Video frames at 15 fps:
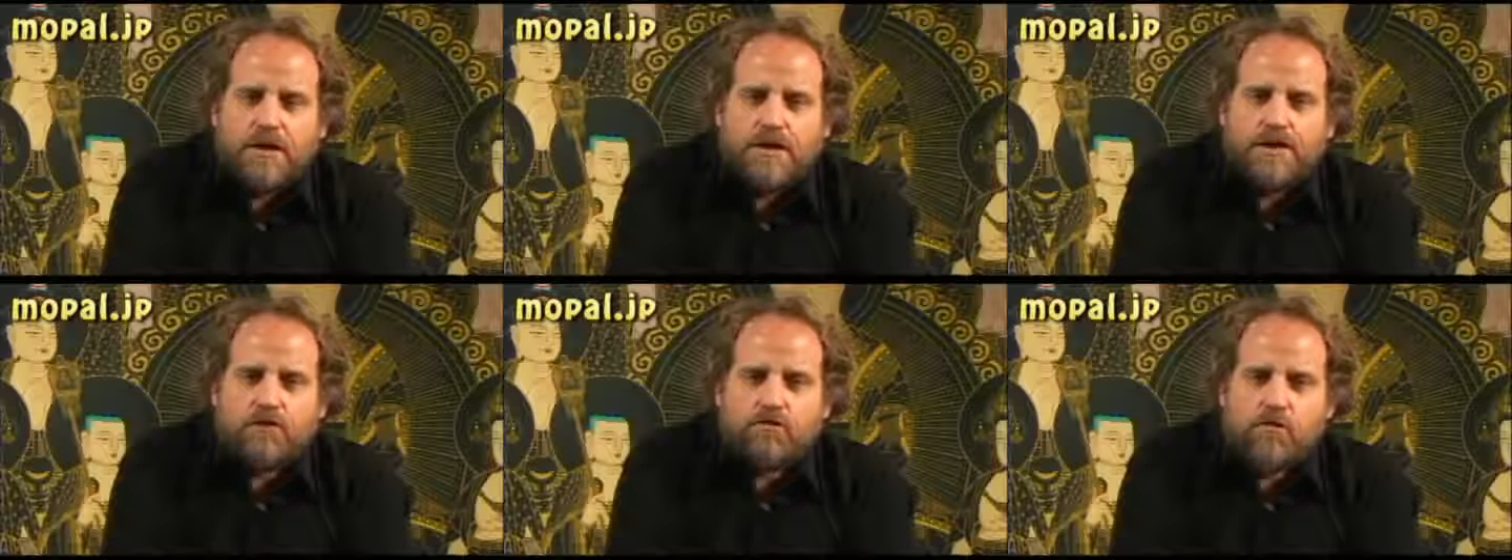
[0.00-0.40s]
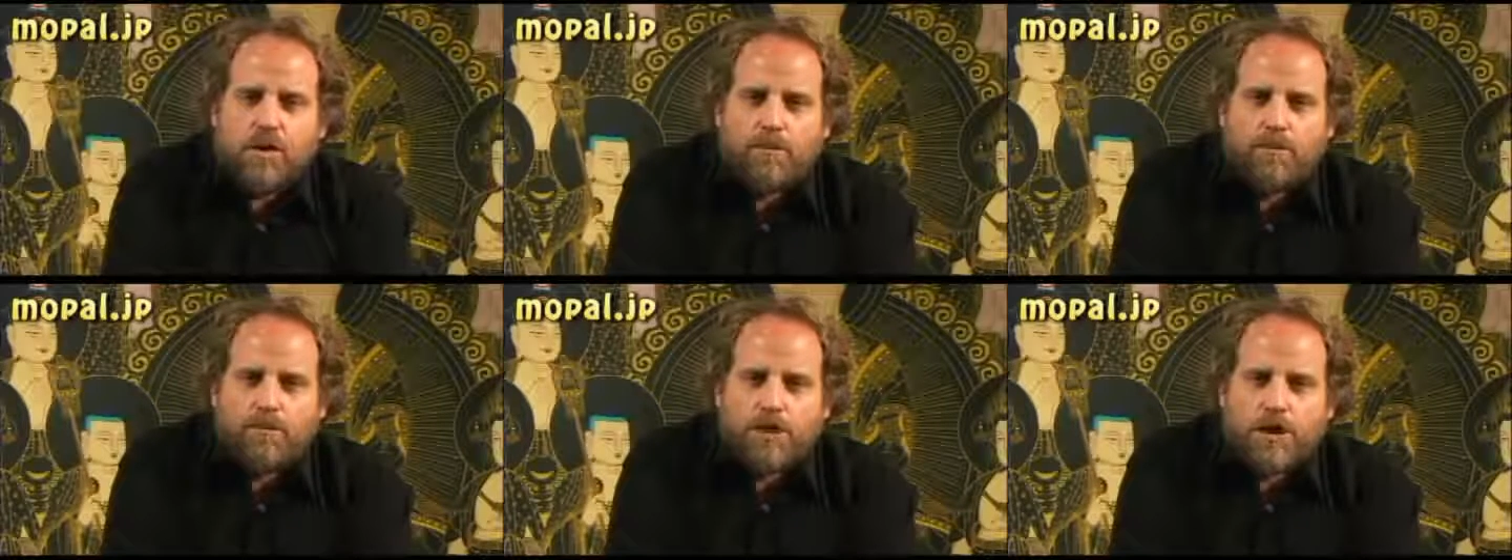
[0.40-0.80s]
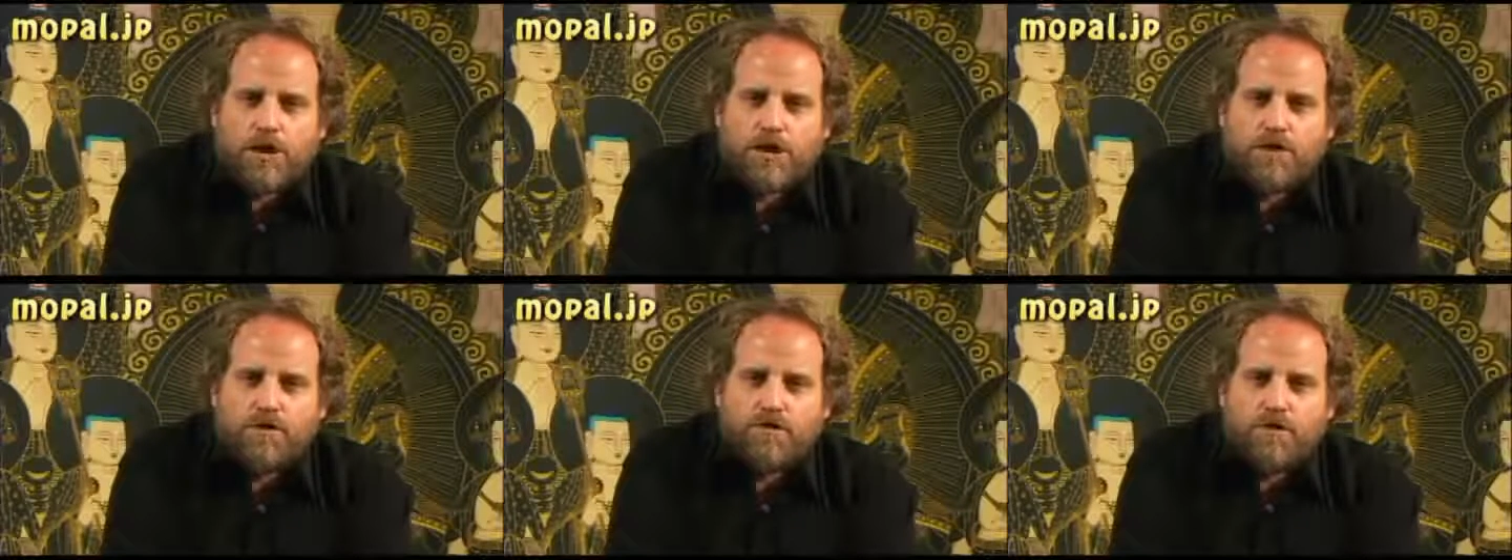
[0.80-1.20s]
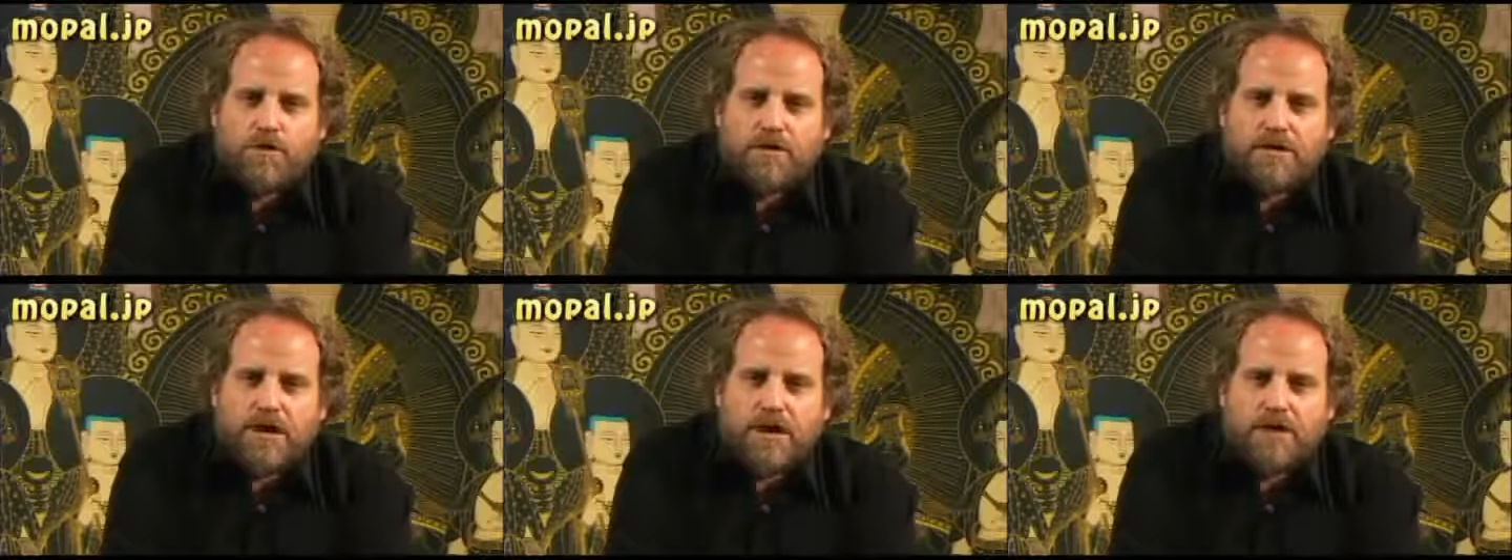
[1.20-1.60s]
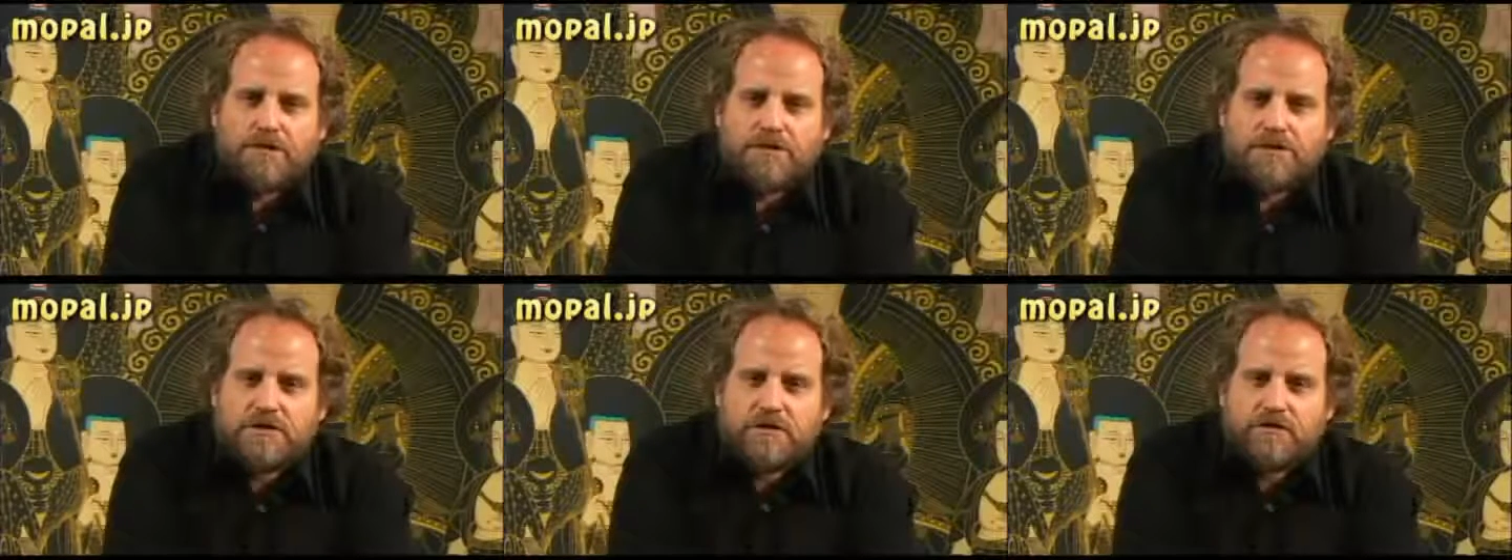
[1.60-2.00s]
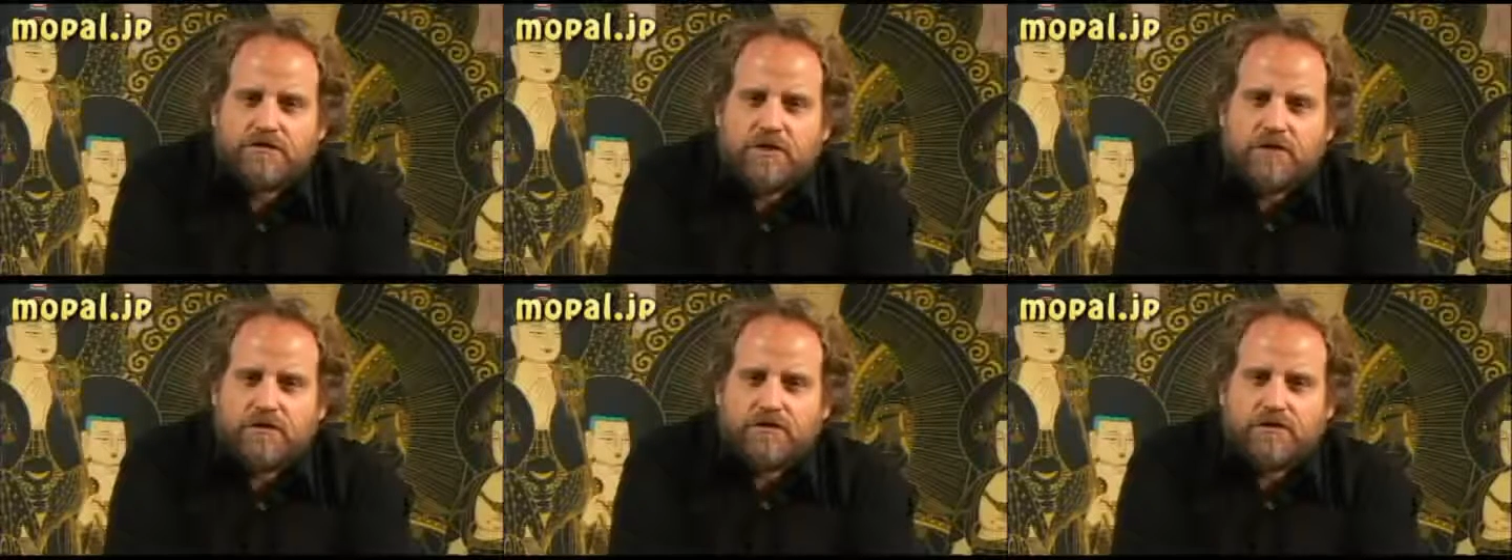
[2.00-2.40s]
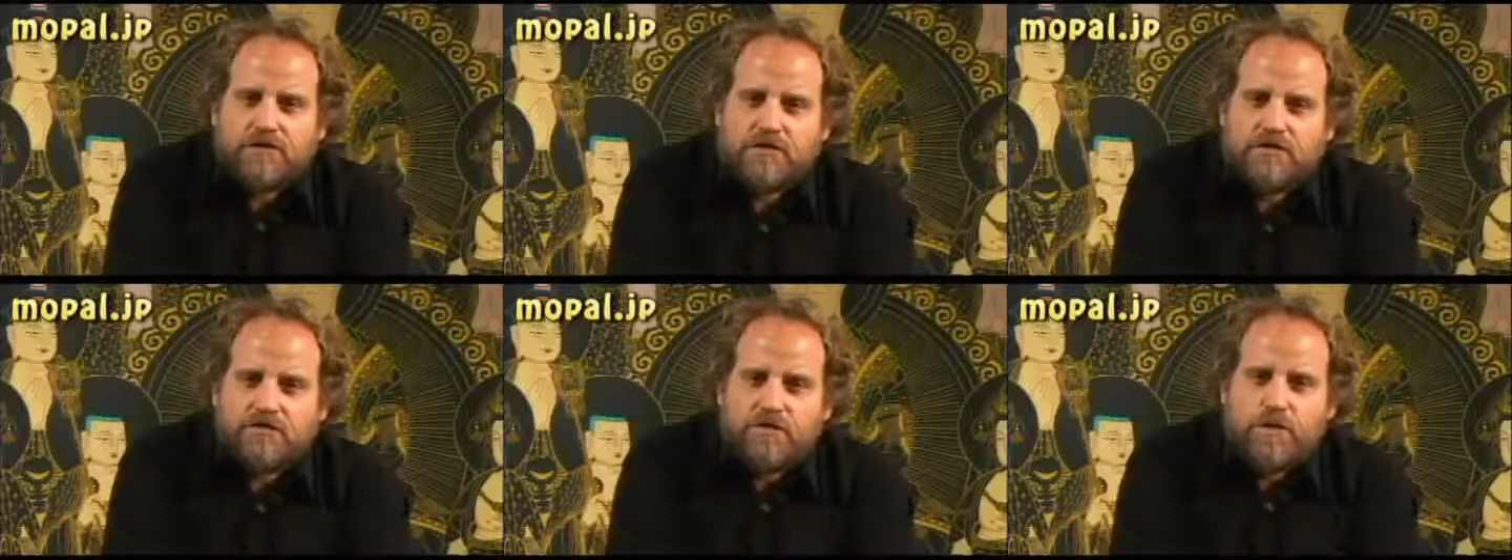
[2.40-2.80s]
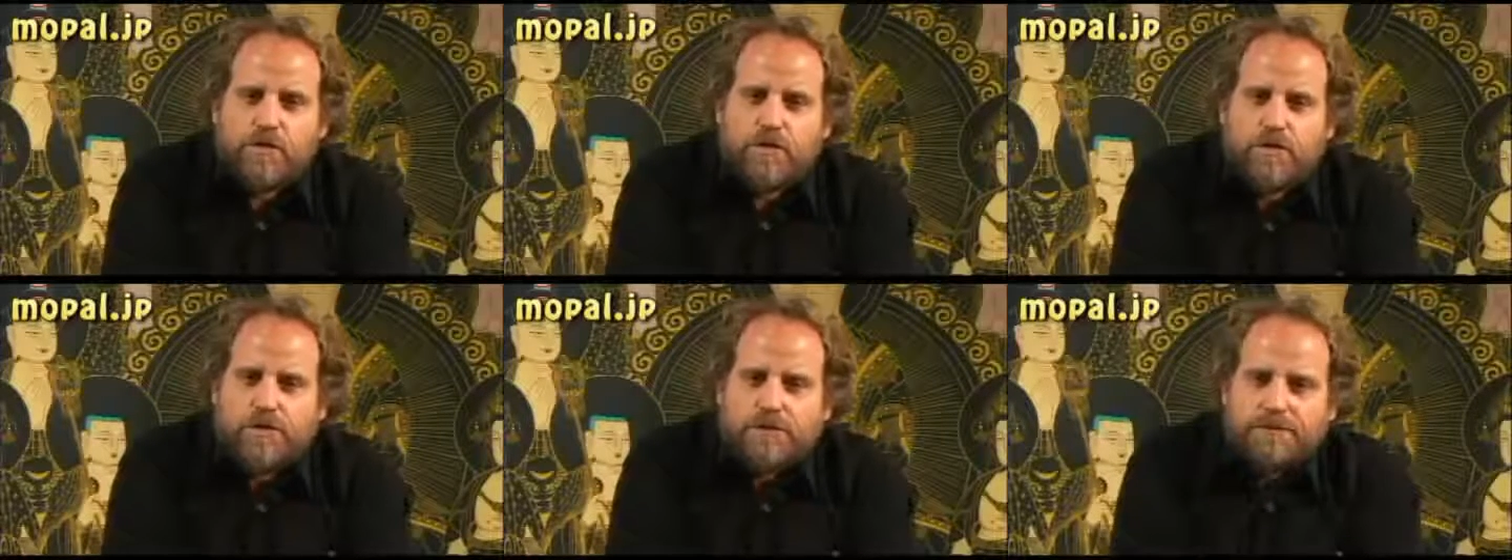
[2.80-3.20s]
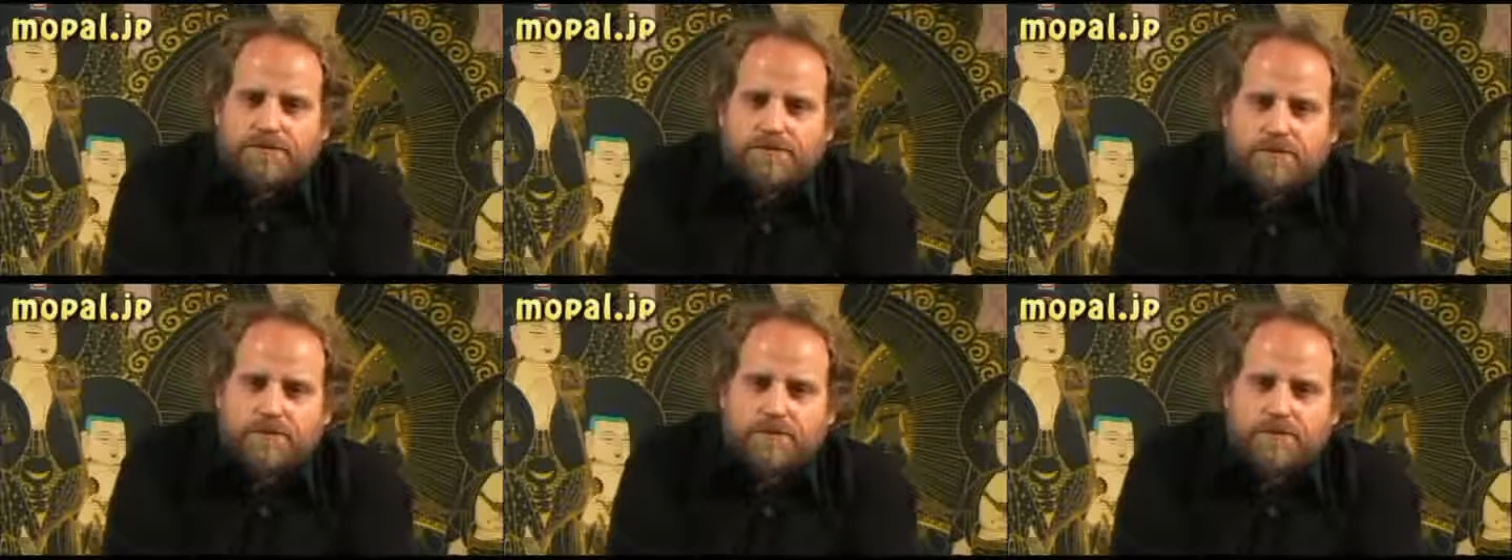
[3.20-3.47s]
in cooperation with elements of the Federal Reserve Board,